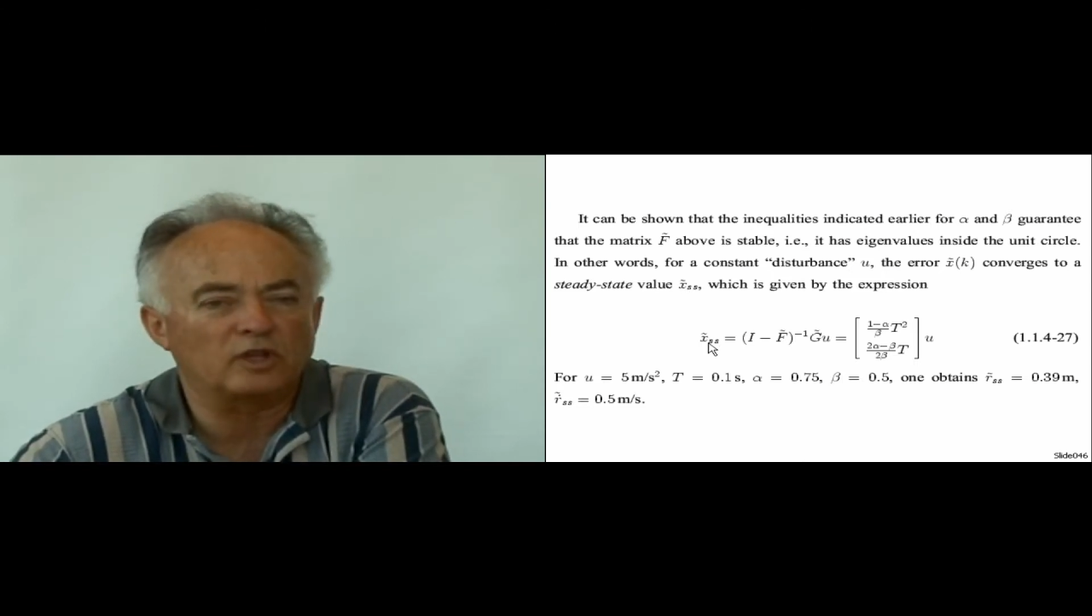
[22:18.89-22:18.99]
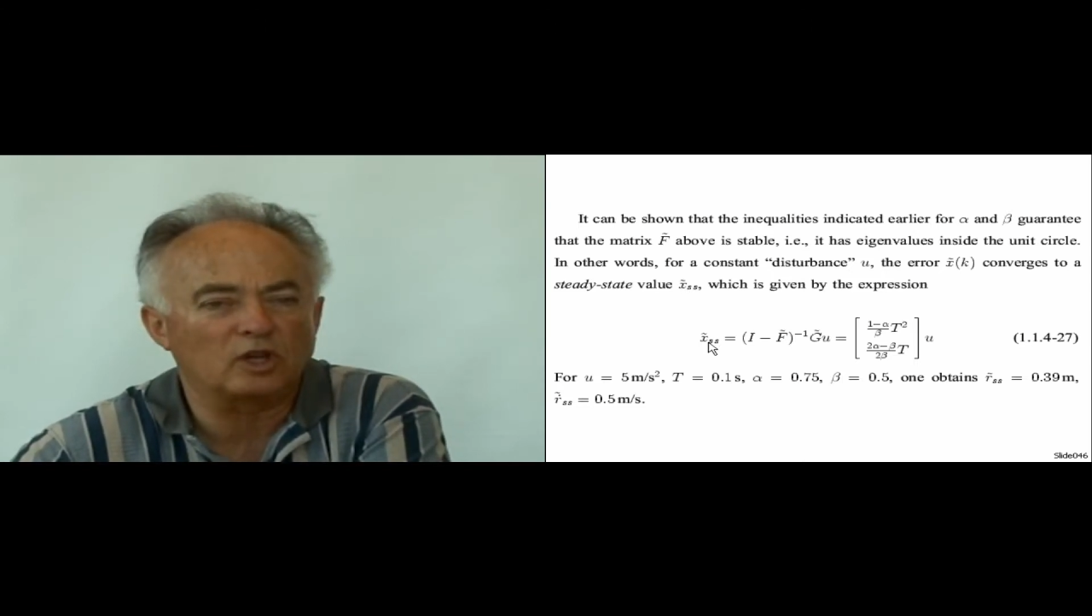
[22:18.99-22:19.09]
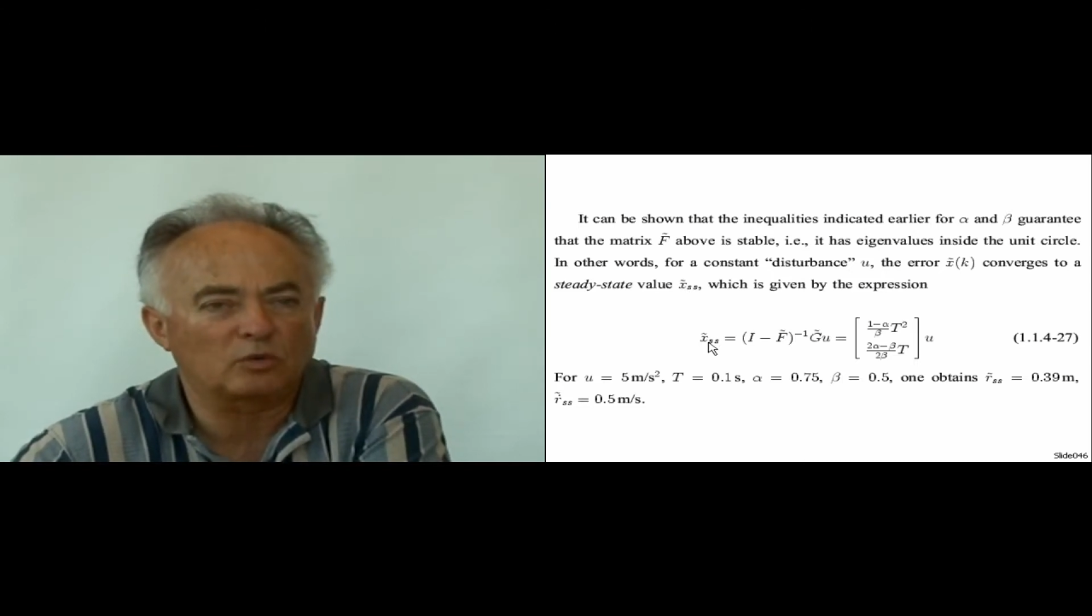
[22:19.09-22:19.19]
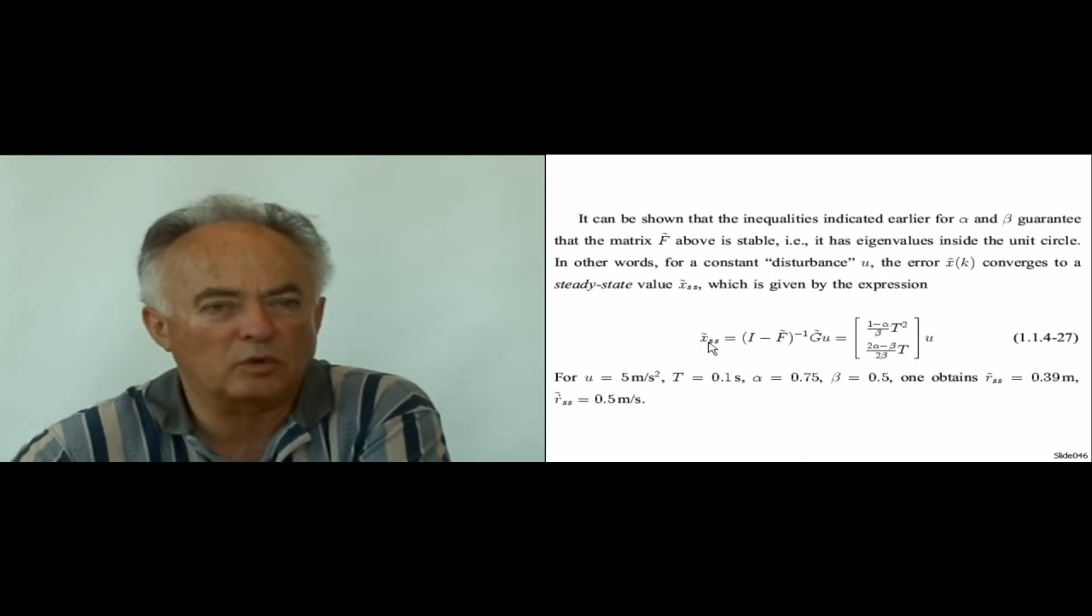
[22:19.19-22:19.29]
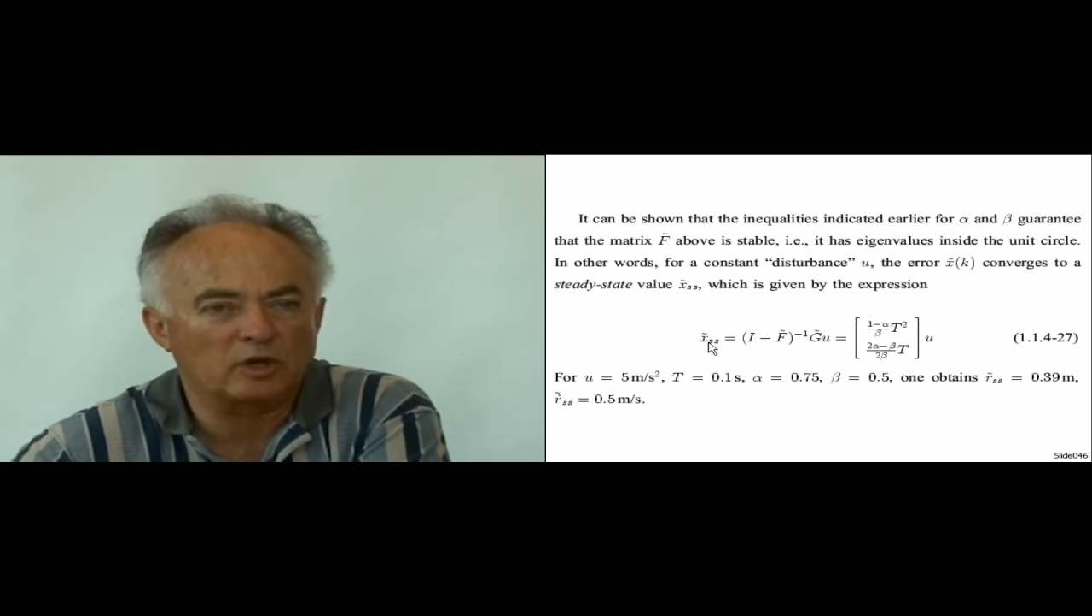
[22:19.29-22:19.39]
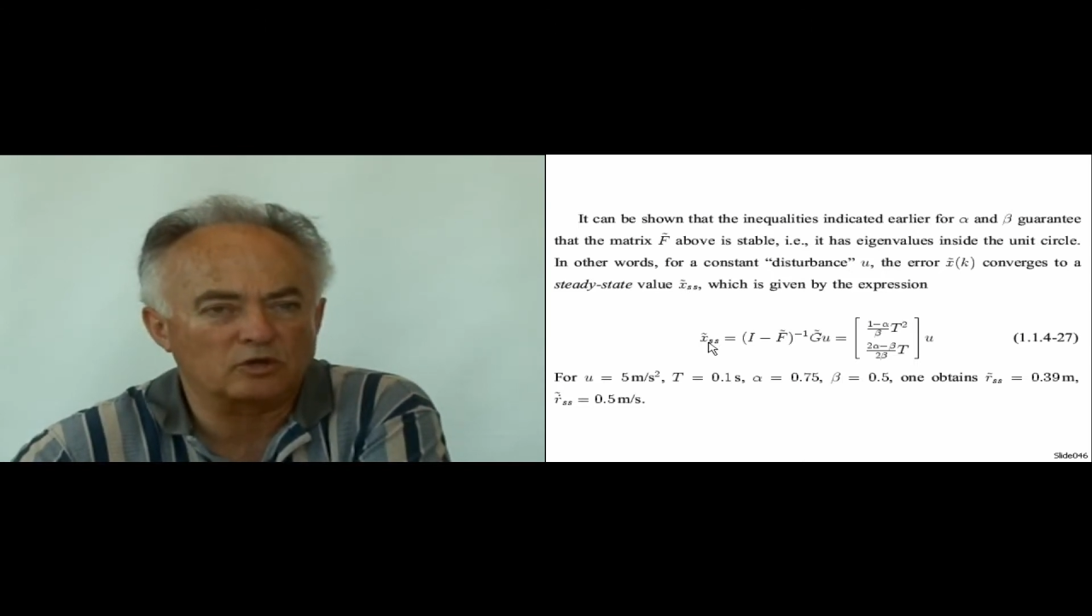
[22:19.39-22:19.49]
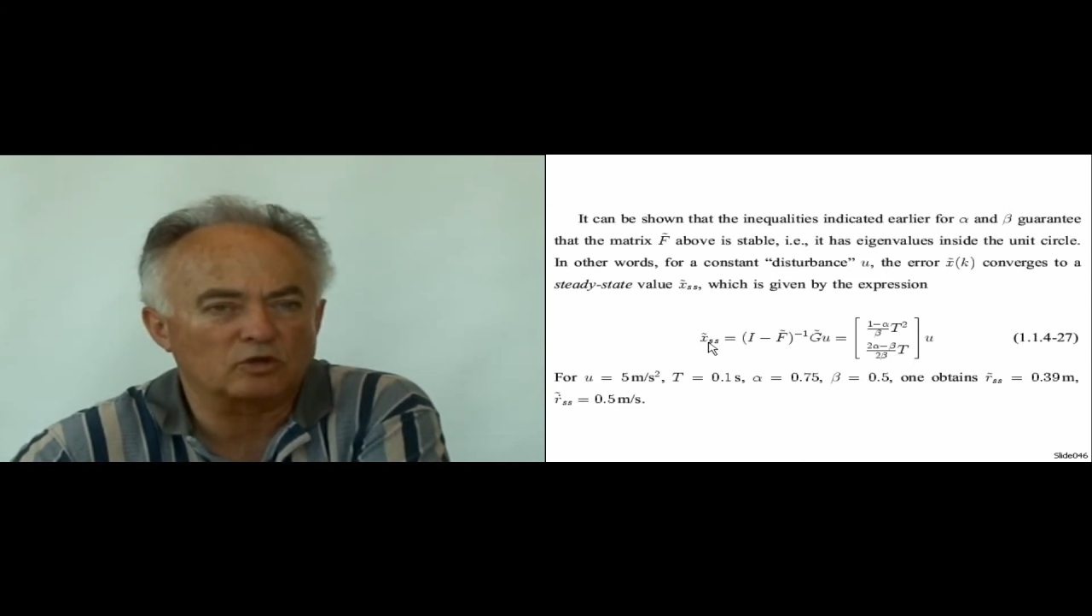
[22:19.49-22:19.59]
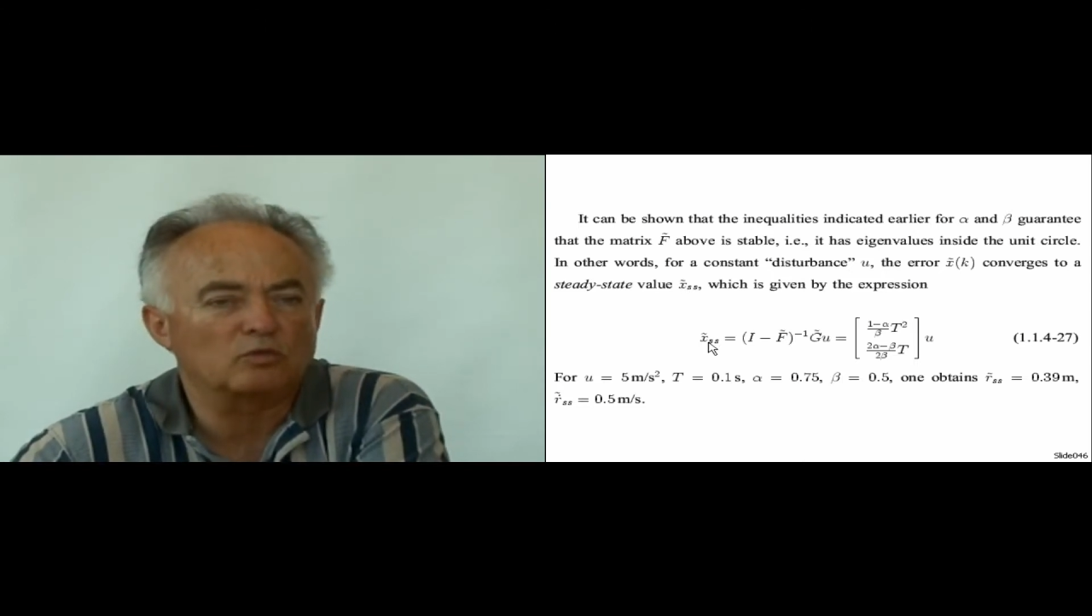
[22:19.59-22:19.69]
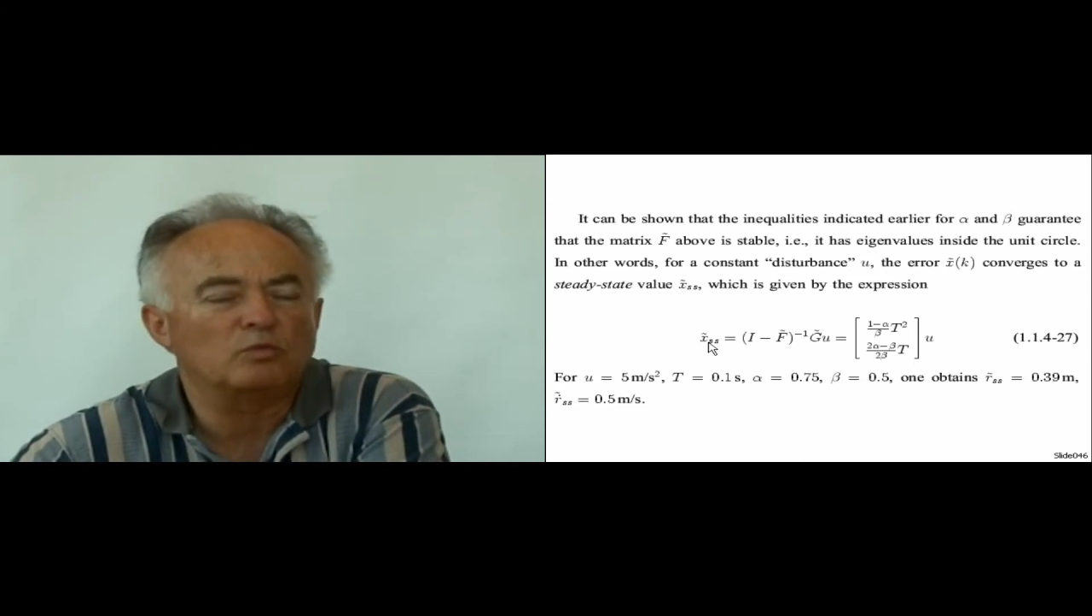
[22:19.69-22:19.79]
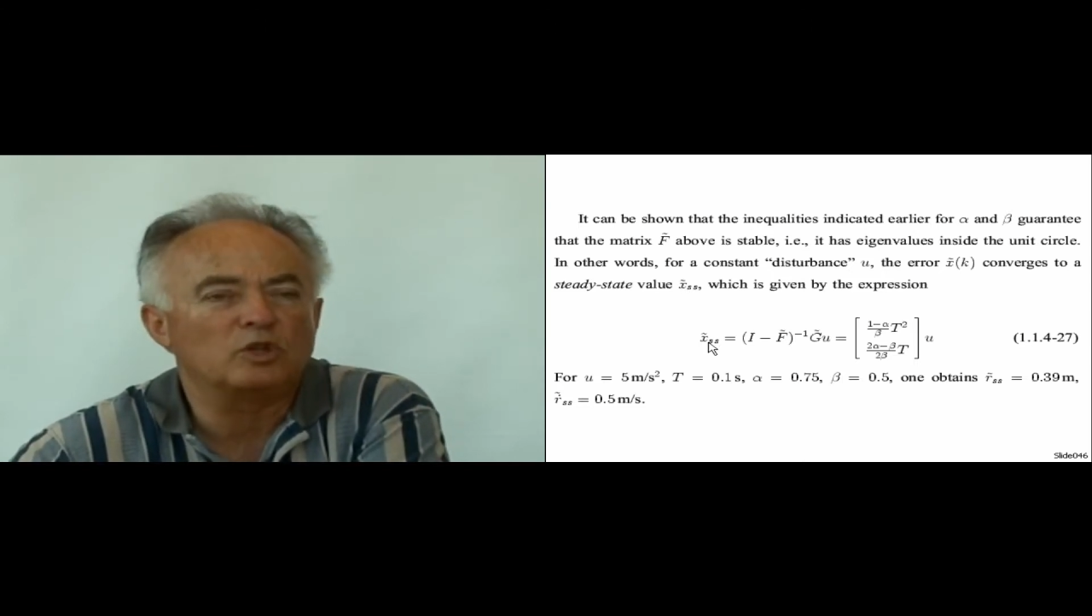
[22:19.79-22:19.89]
the equation.